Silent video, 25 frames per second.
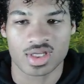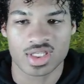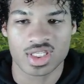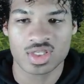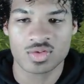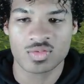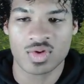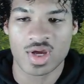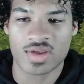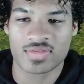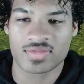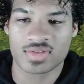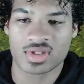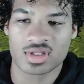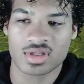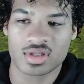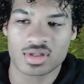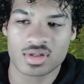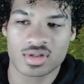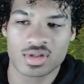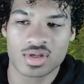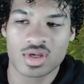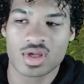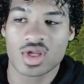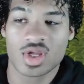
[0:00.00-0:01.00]
wave thing,
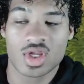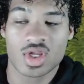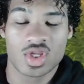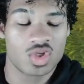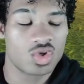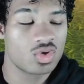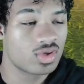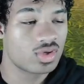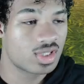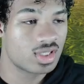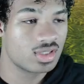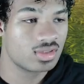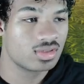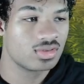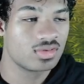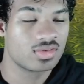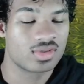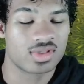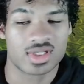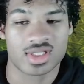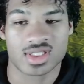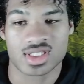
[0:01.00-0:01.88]
you can keep doing that.